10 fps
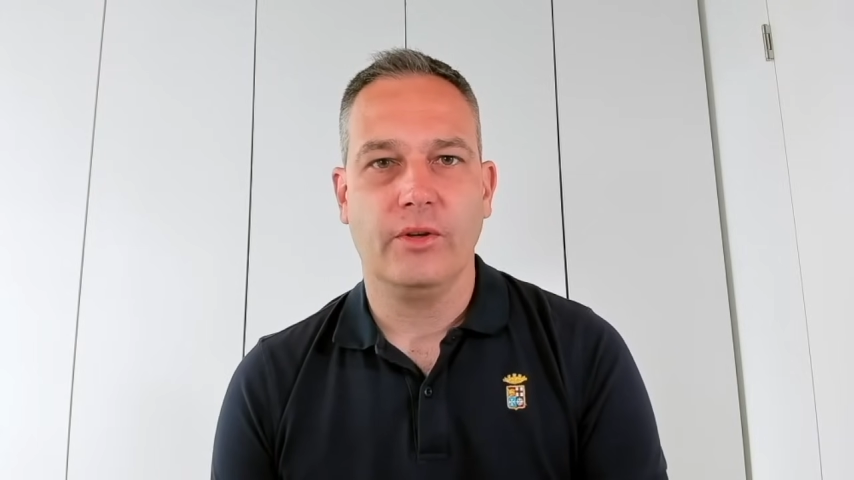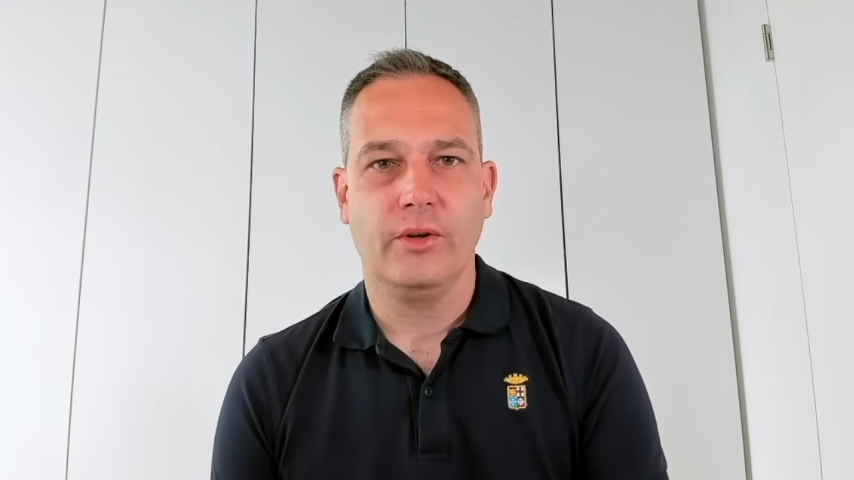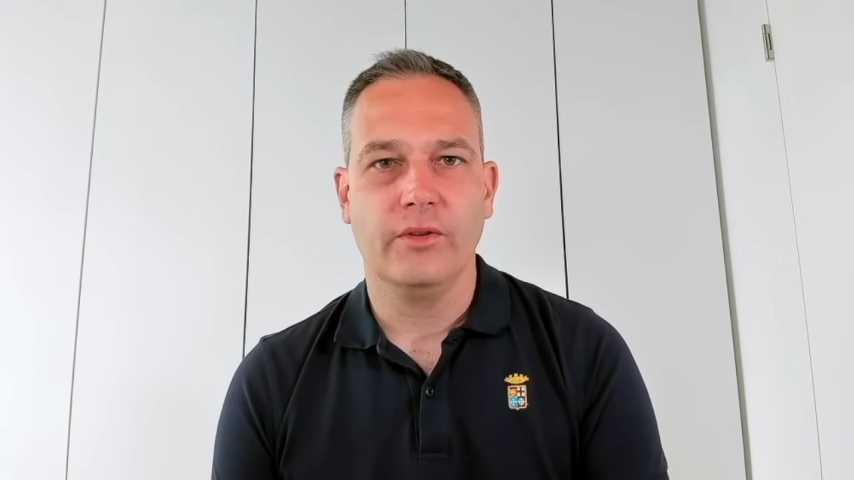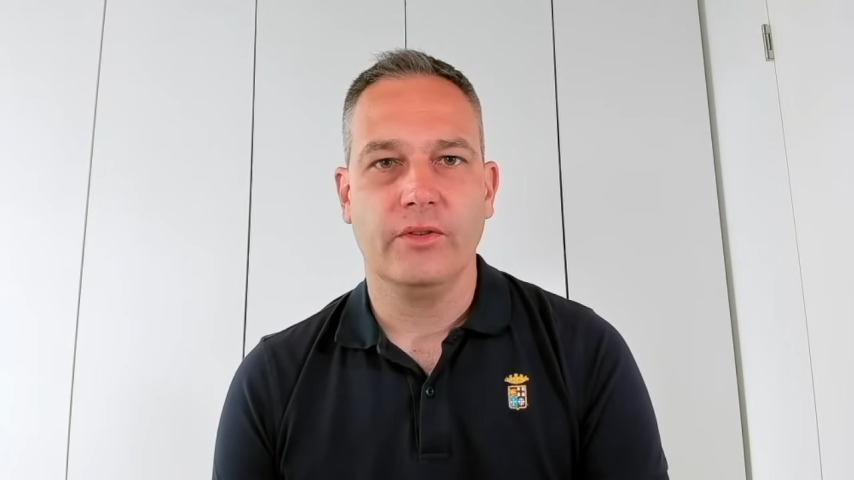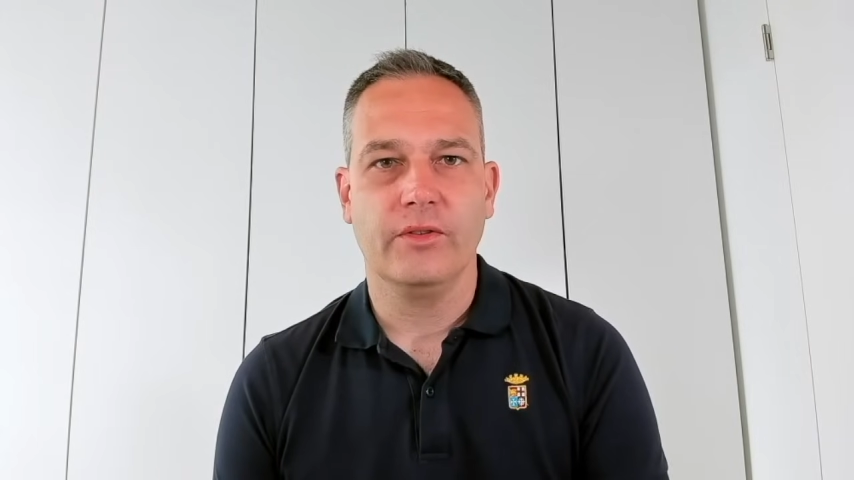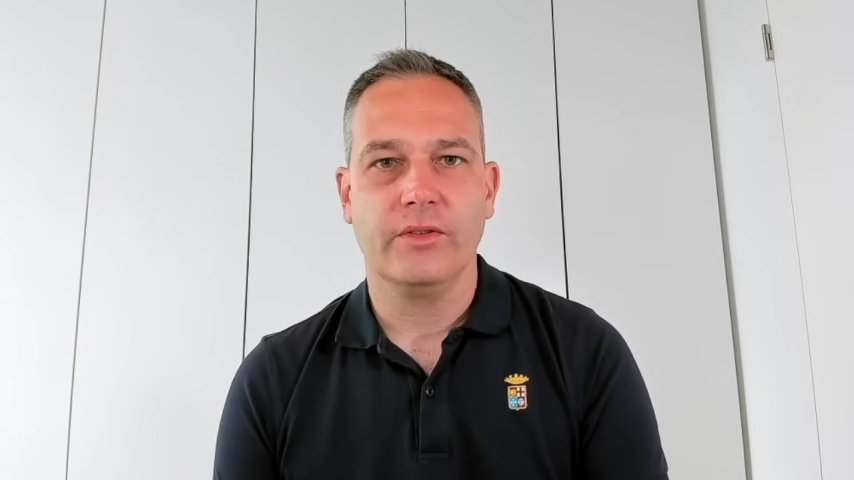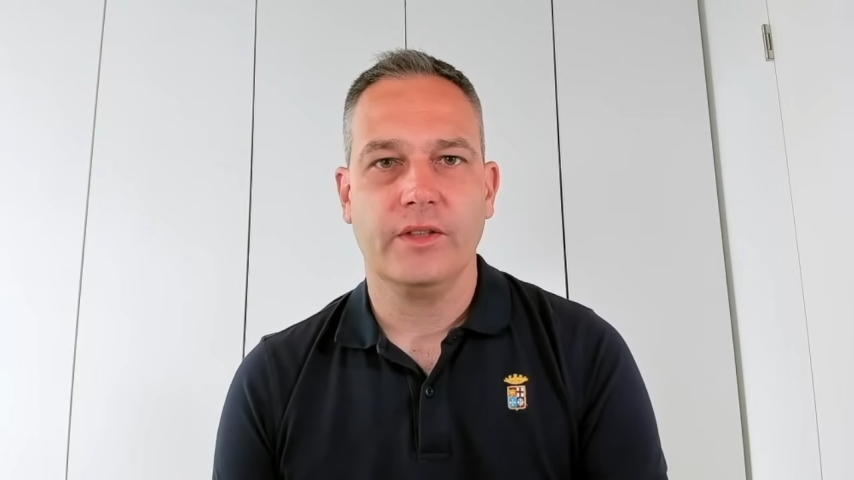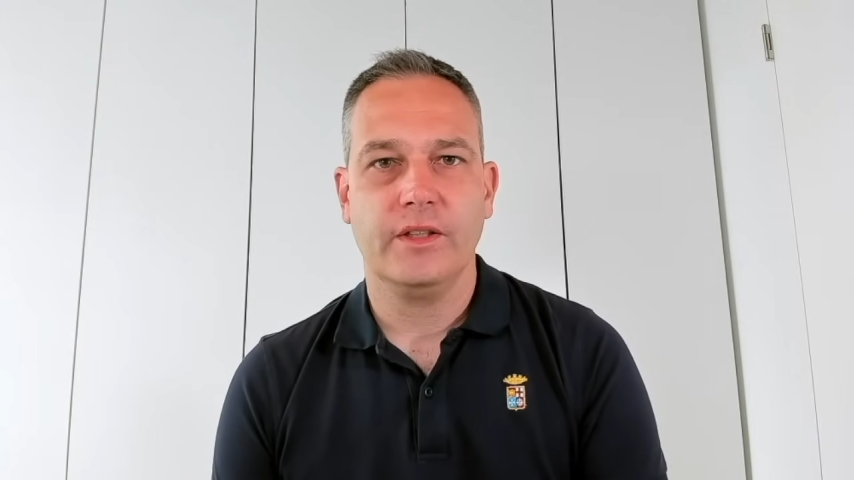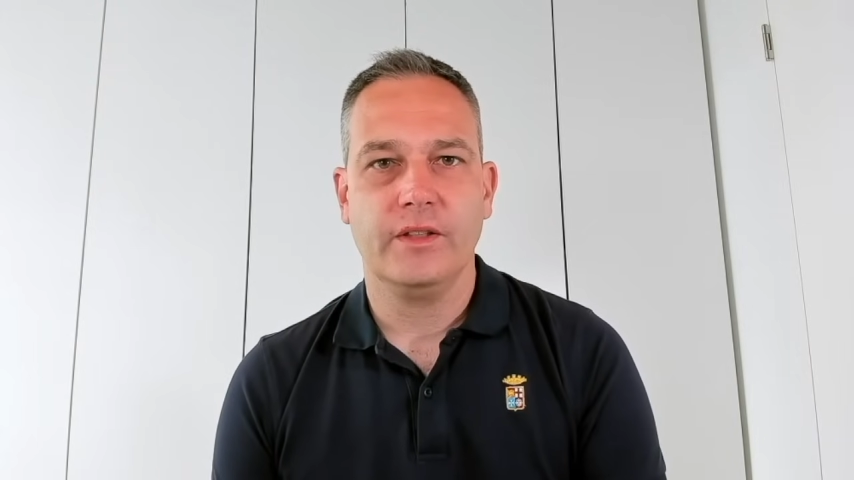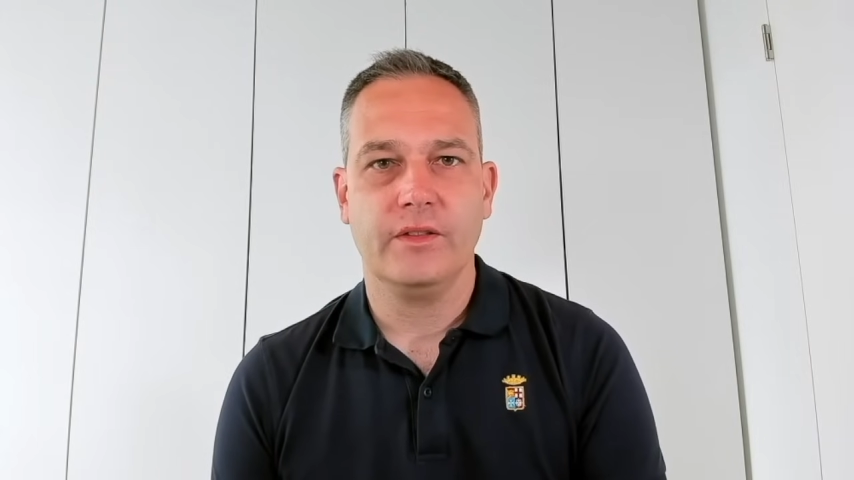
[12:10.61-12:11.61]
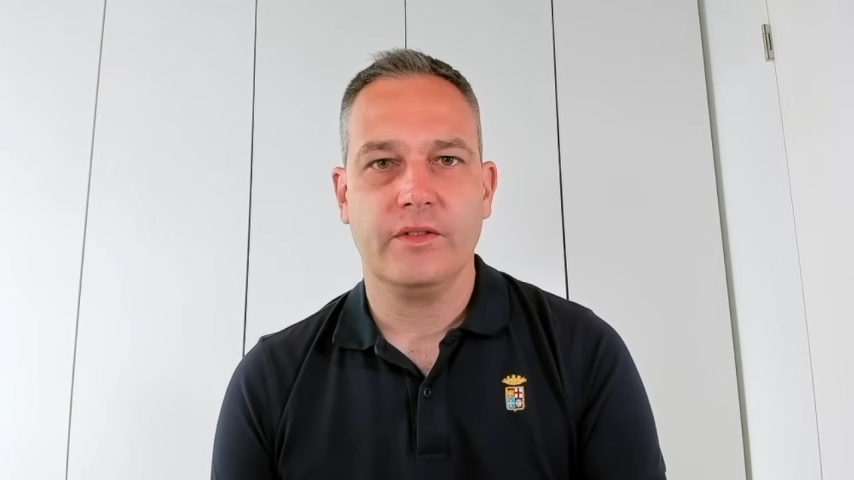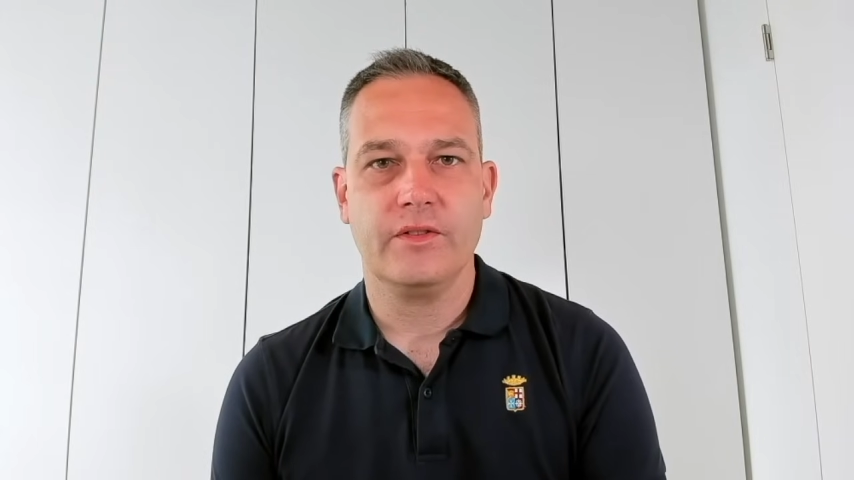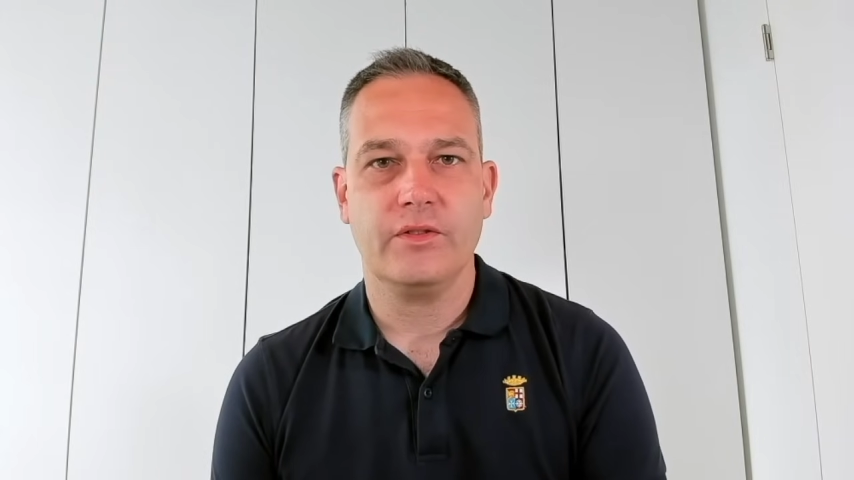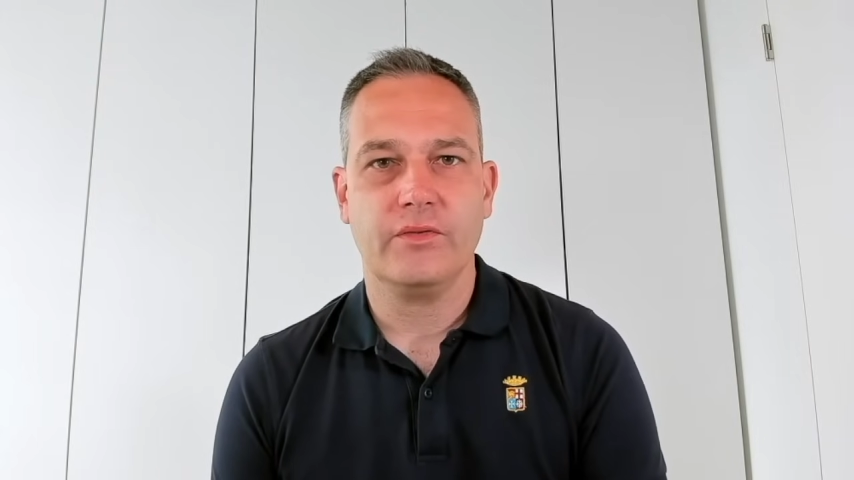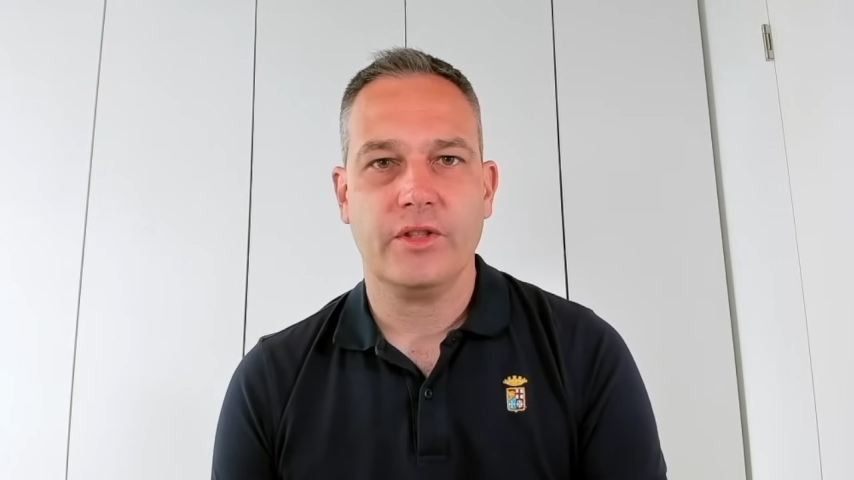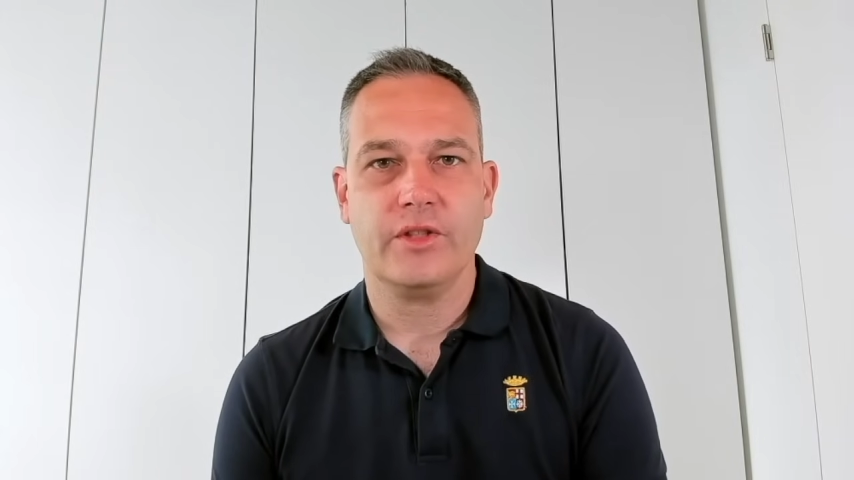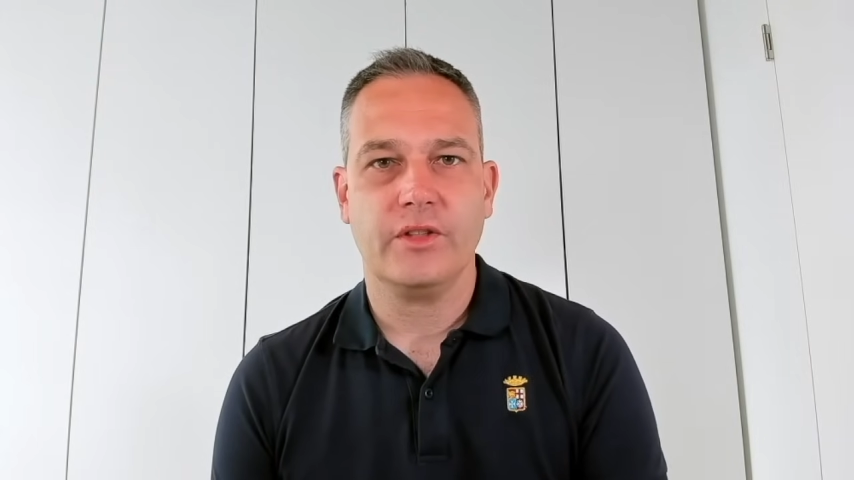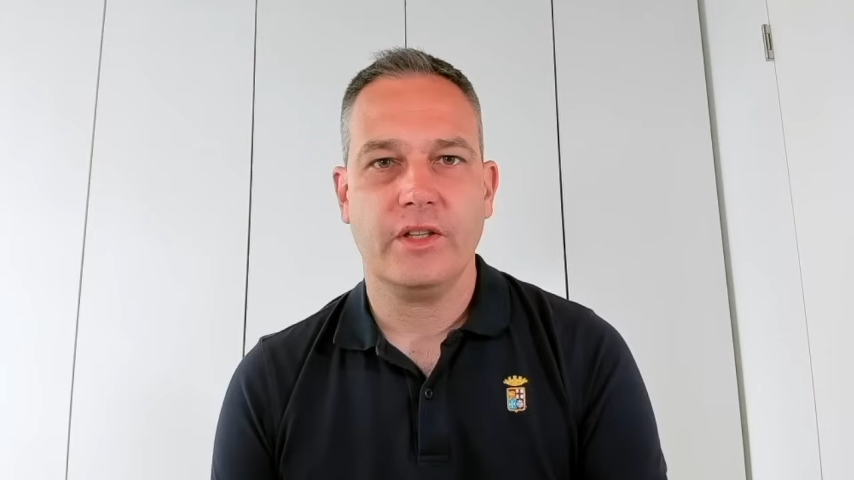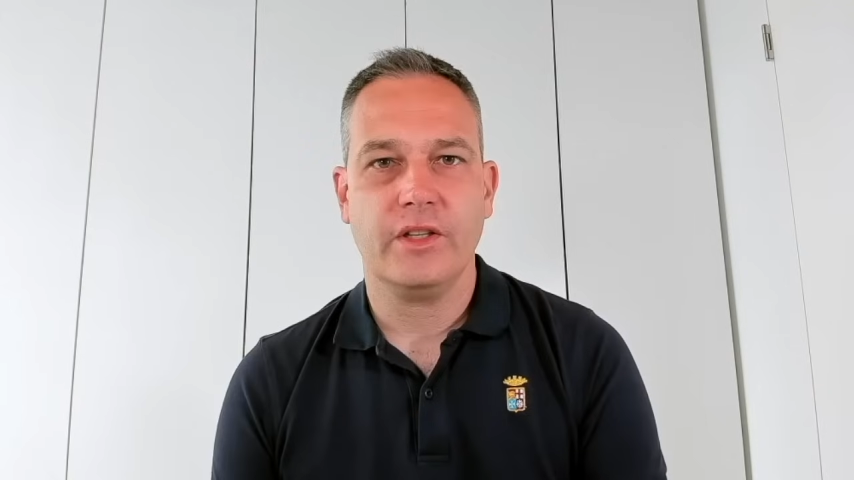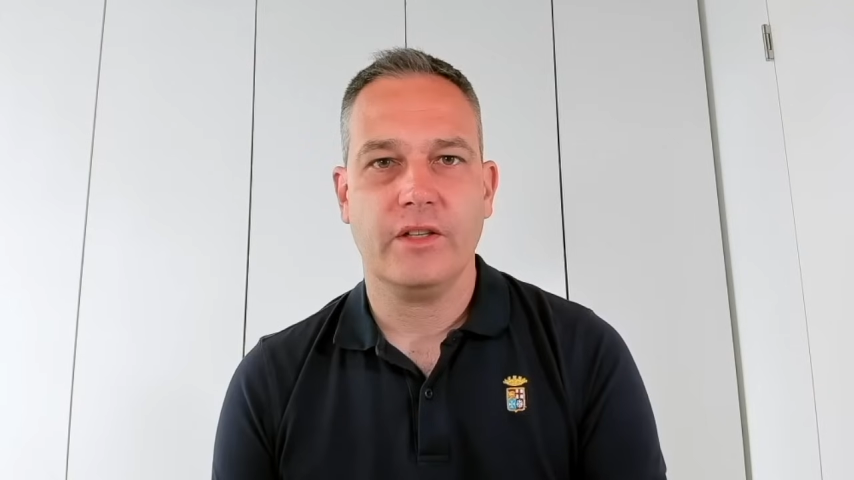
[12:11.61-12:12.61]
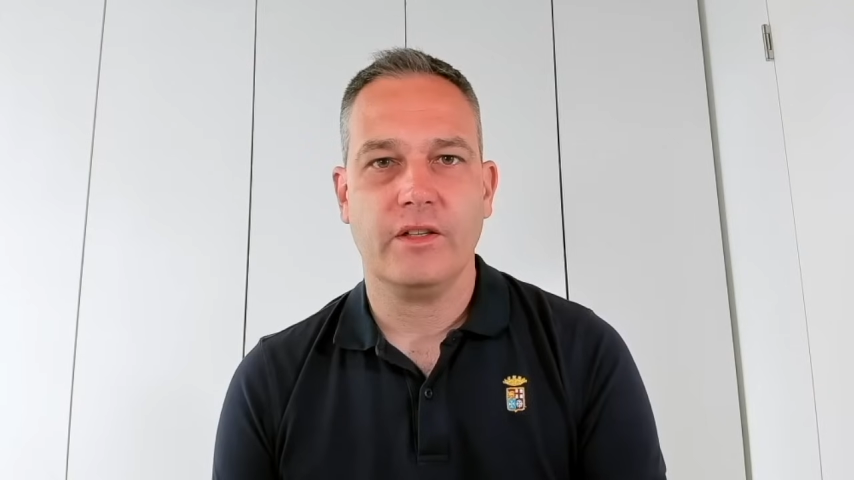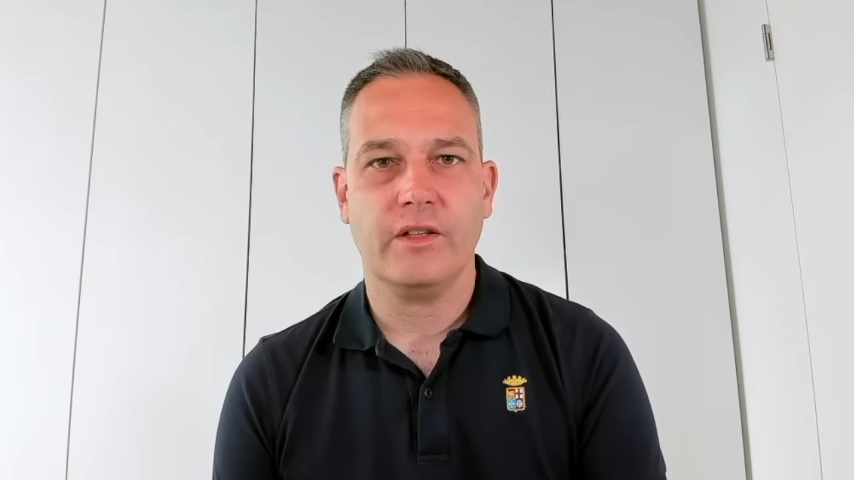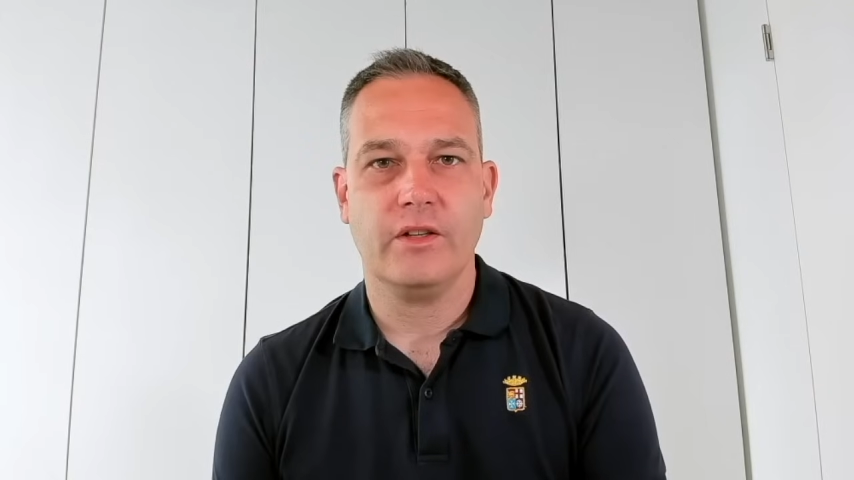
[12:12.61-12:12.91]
on the situation there